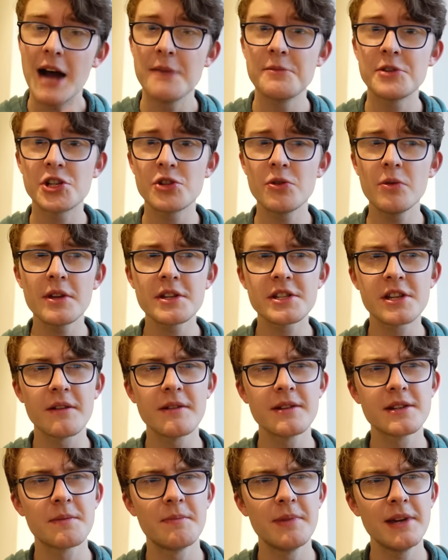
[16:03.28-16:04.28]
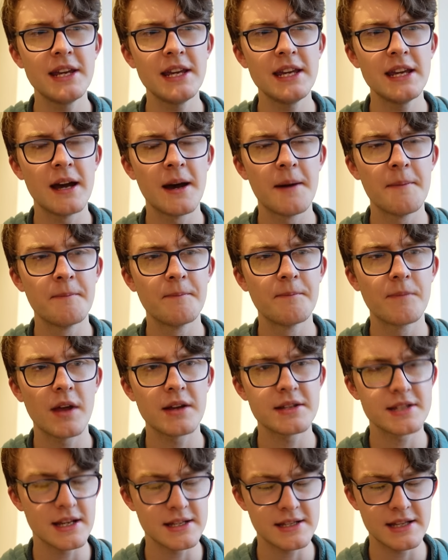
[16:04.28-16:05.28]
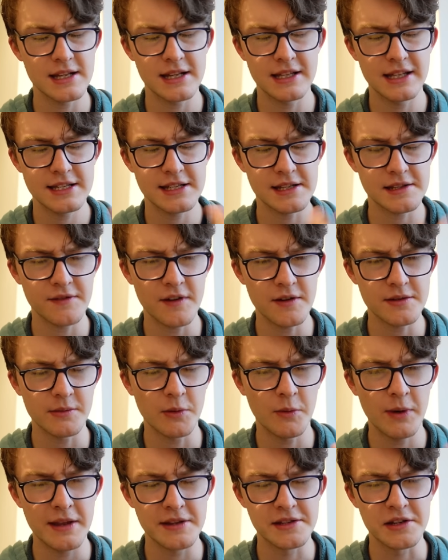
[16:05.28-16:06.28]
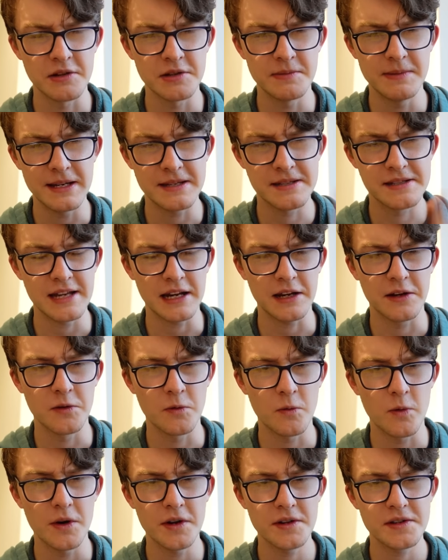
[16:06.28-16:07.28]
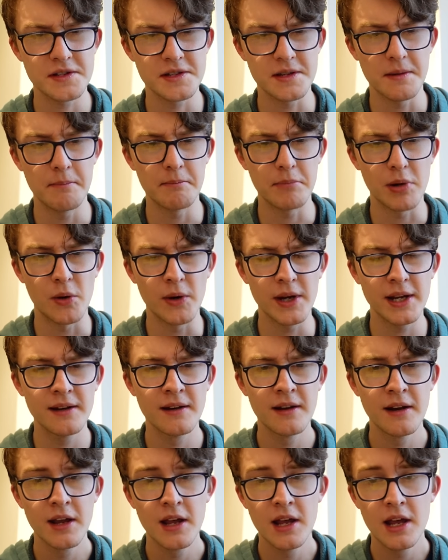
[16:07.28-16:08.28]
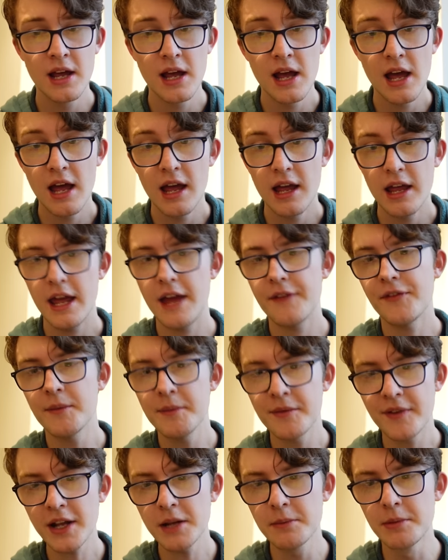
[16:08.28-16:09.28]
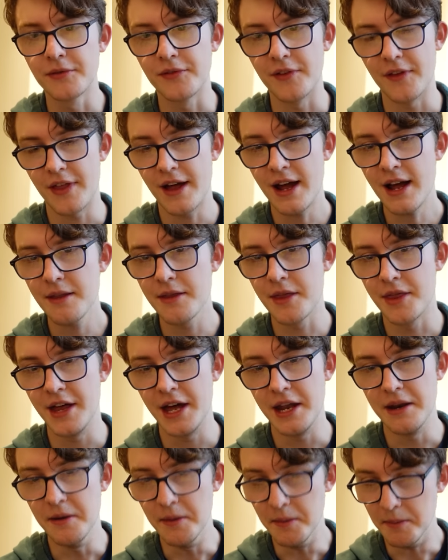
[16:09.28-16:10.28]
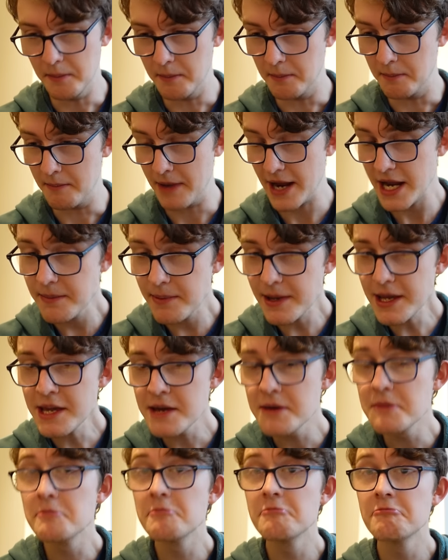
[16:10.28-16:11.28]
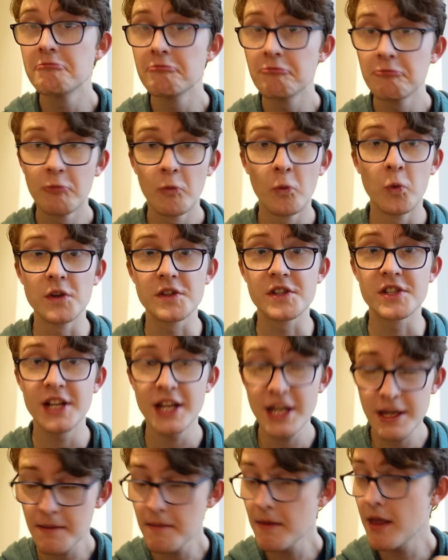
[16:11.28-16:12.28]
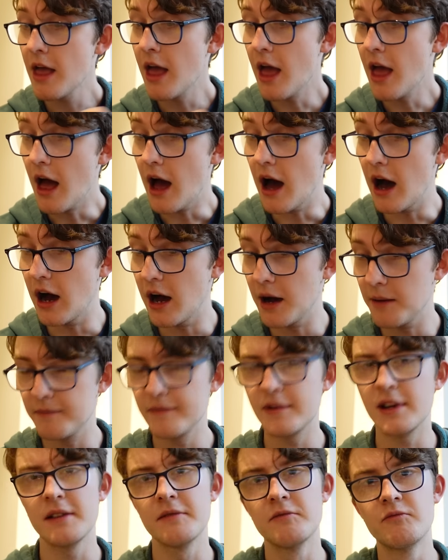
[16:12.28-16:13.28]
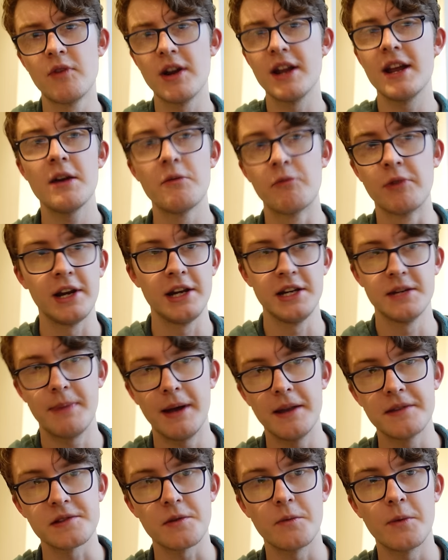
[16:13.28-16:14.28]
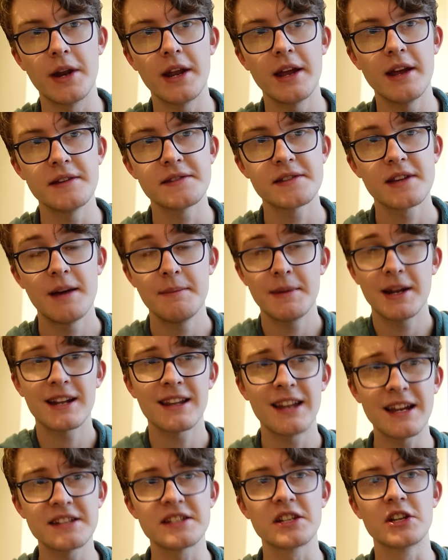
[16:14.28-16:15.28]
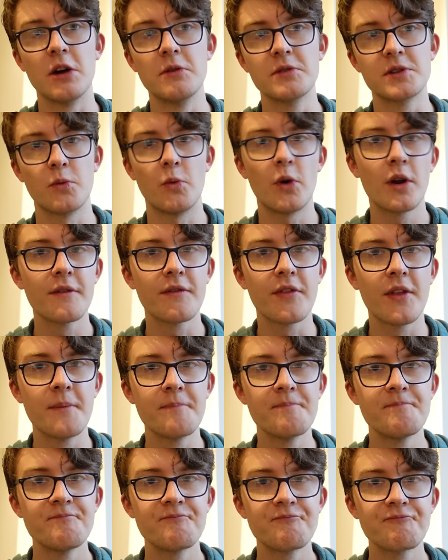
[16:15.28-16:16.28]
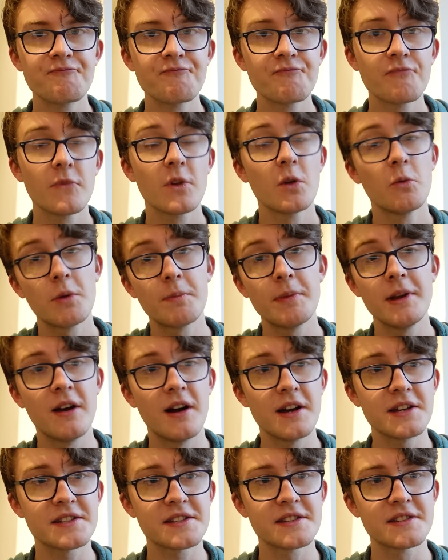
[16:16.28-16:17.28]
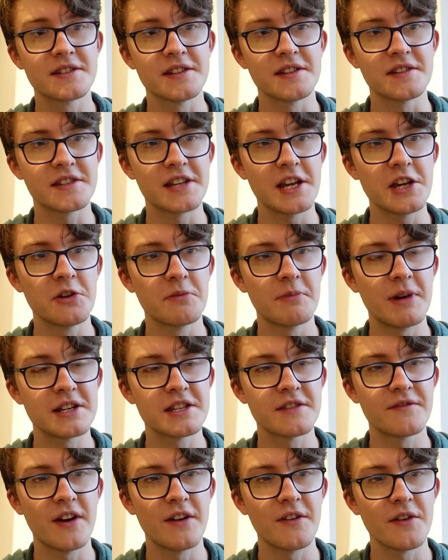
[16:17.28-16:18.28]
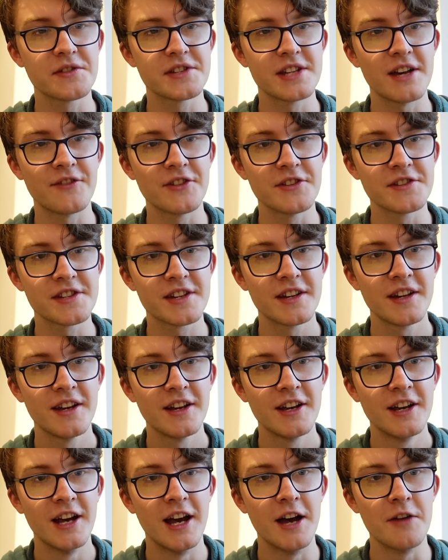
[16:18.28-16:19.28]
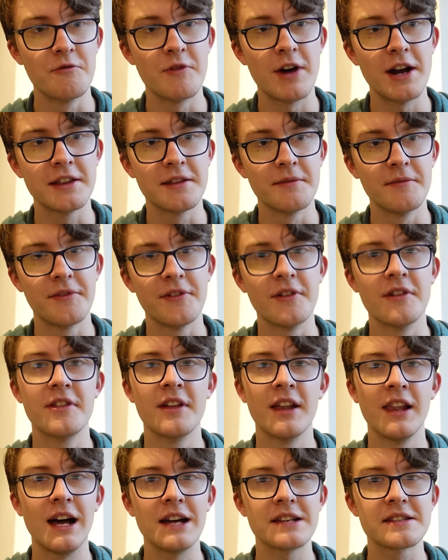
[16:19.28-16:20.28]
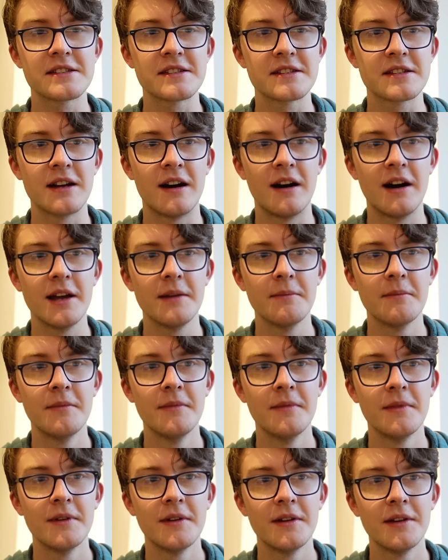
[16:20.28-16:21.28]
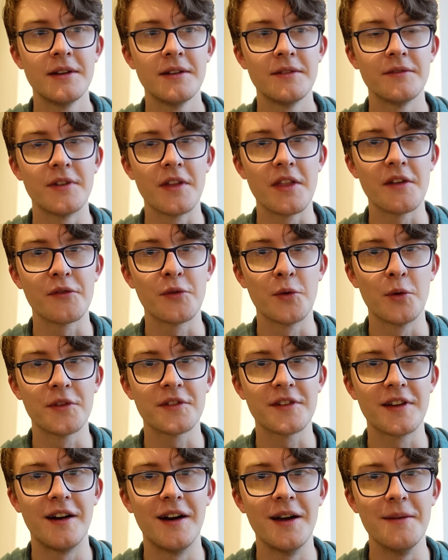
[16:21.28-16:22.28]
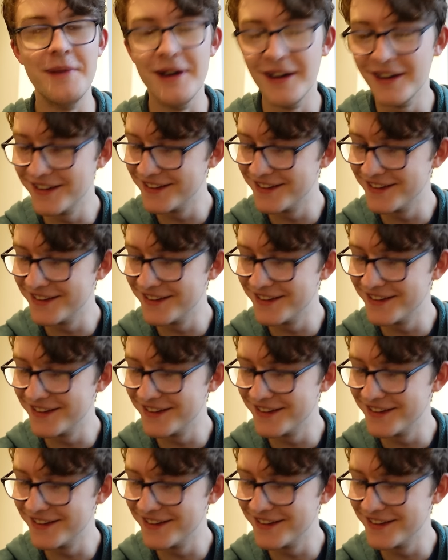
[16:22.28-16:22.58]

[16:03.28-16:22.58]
I'm sure there's going to be, at least as far as I'm aware, there's going to be a second one at some point. If I'm available for that, then maybe? We'll see. It really depends on when it is. I mean, I'd like to go to one of them. Would be nice to say goodbye to the 507s and ride them for the last time, for the fourth time.